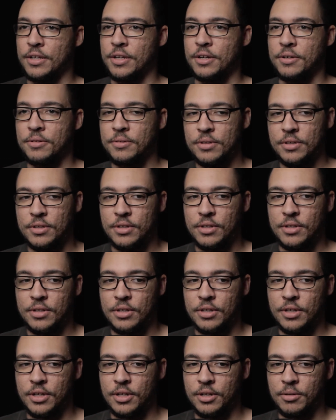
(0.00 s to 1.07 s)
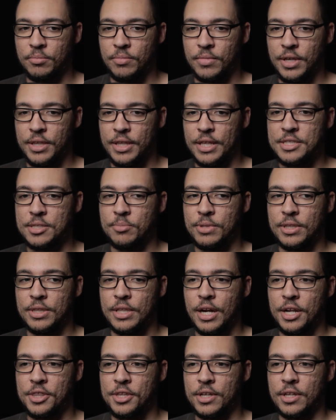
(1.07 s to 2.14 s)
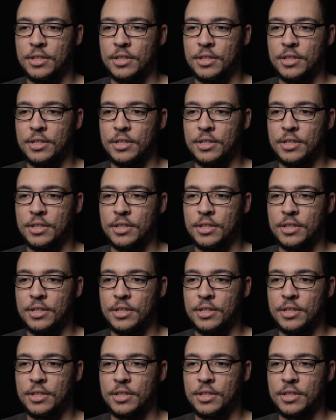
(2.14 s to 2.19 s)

You know? And that's something that I think